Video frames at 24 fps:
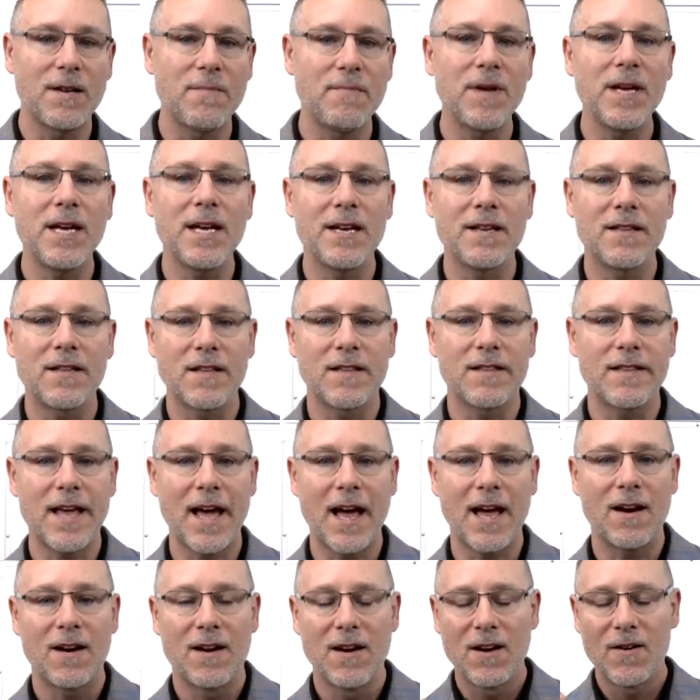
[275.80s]
means is
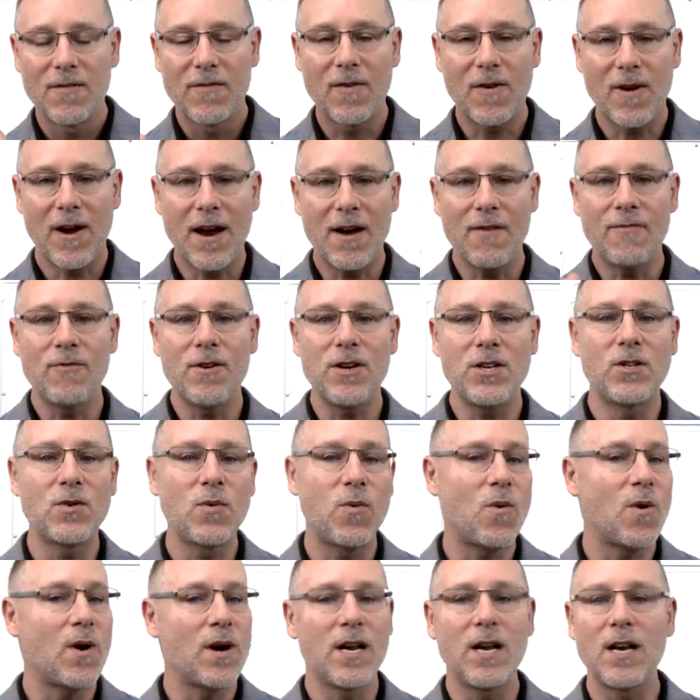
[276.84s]
that for every
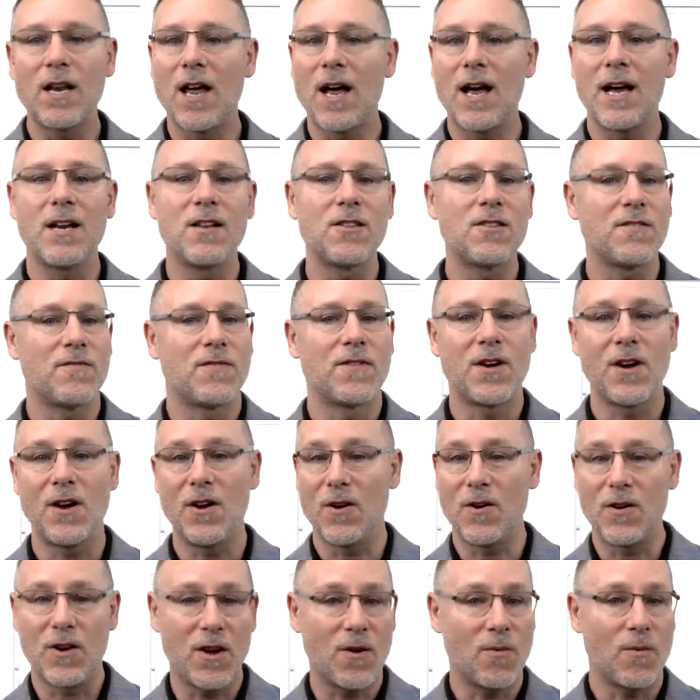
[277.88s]
20 lines of
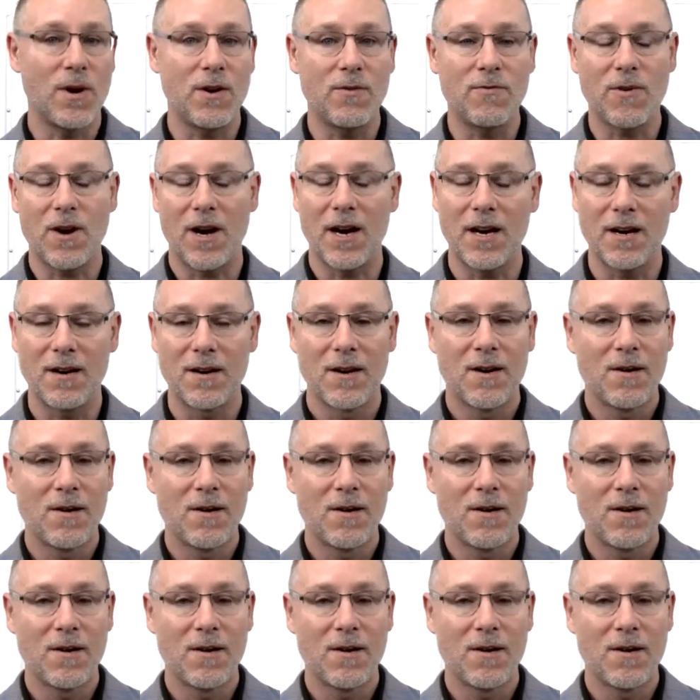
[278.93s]
code that we write,